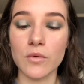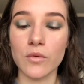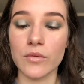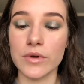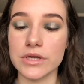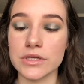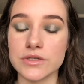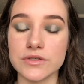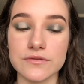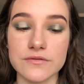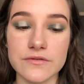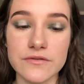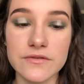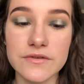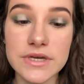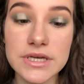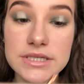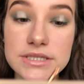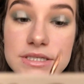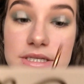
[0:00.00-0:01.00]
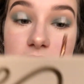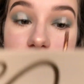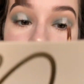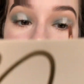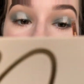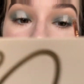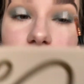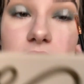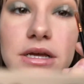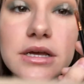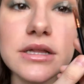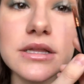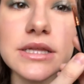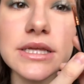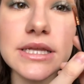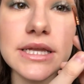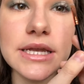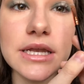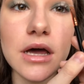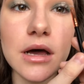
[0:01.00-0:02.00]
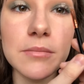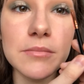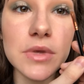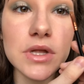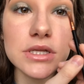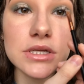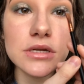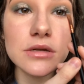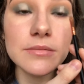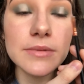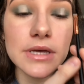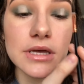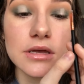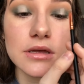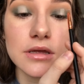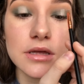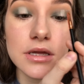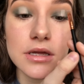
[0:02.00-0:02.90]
I'm going to fix this and clean it up a little bit.